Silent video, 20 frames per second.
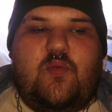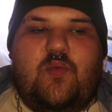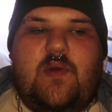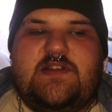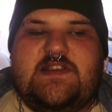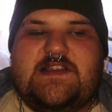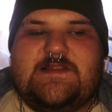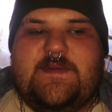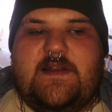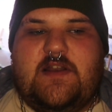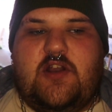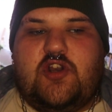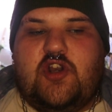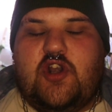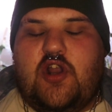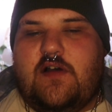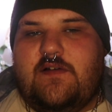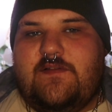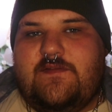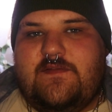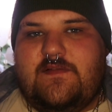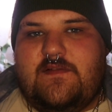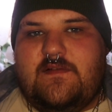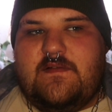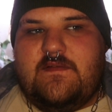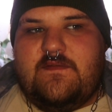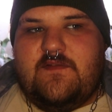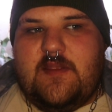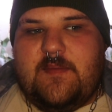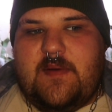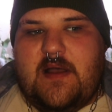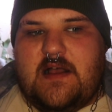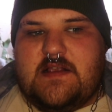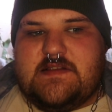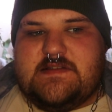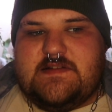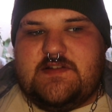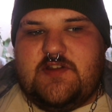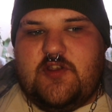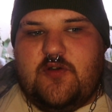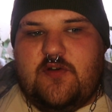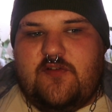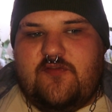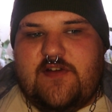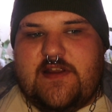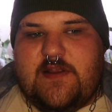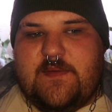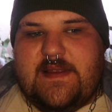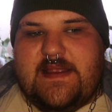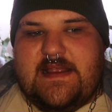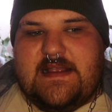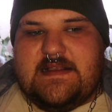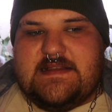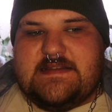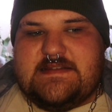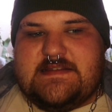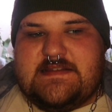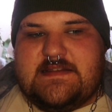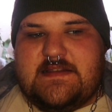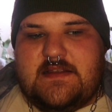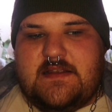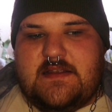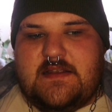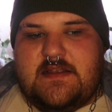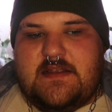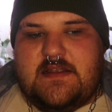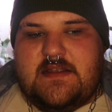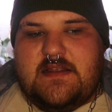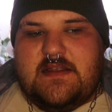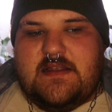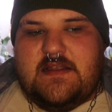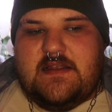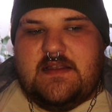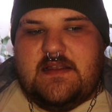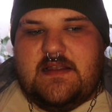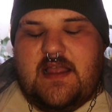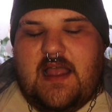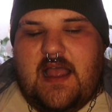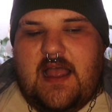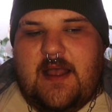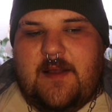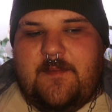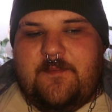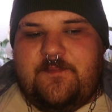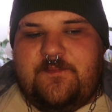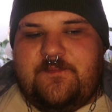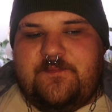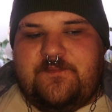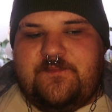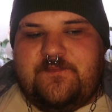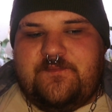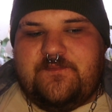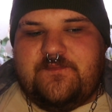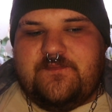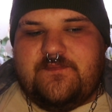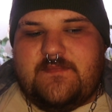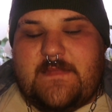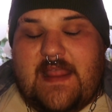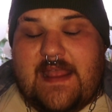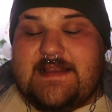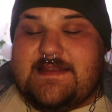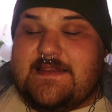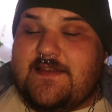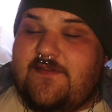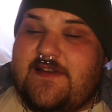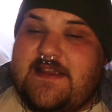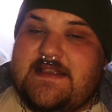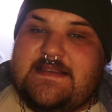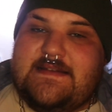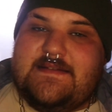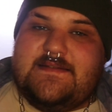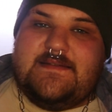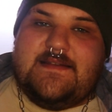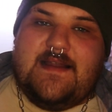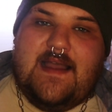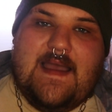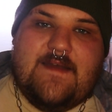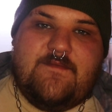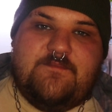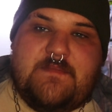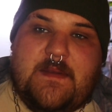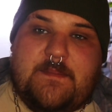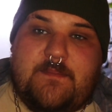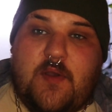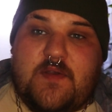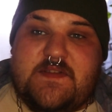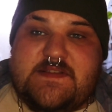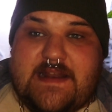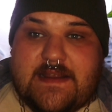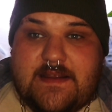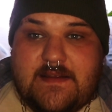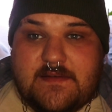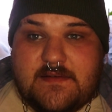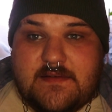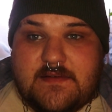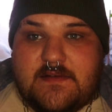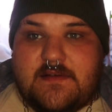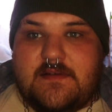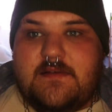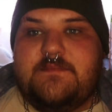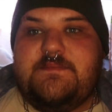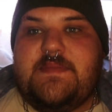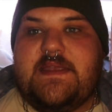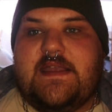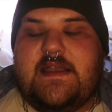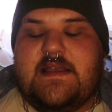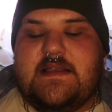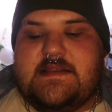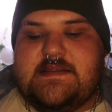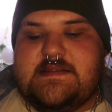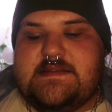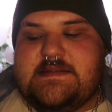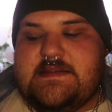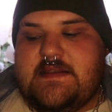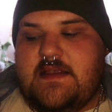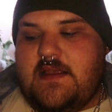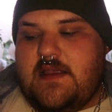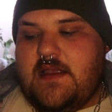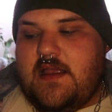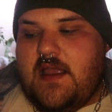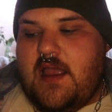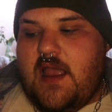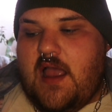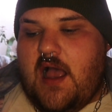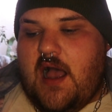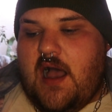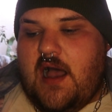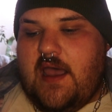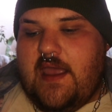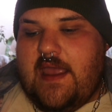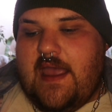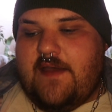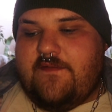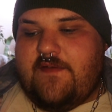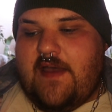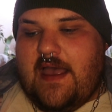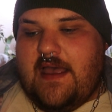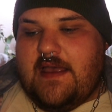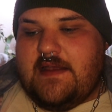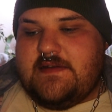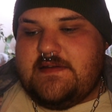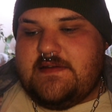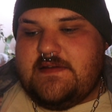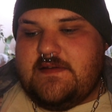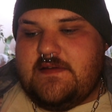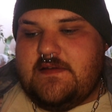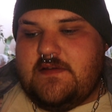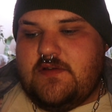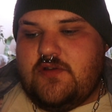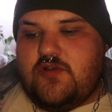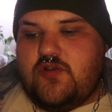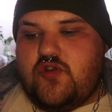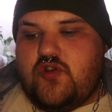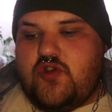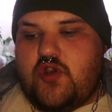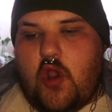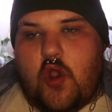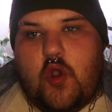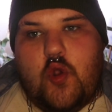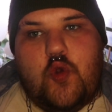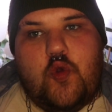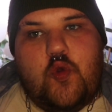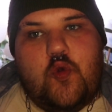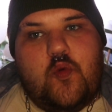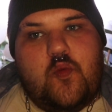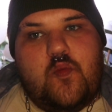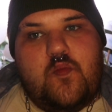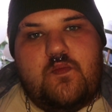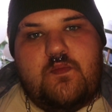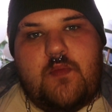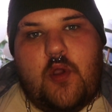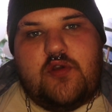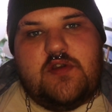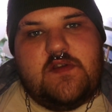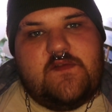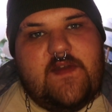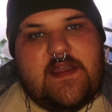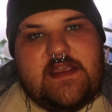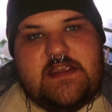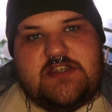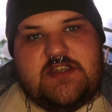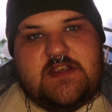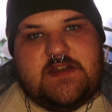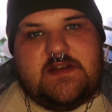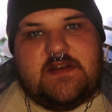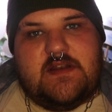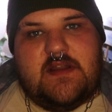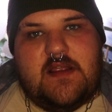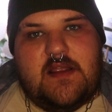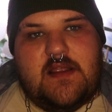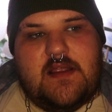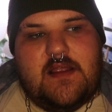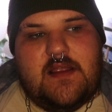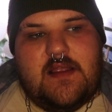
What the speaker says: which has been on and off for the past 2 or 3 weeks. It's the reason I haven't been posting, because I have had no motivation,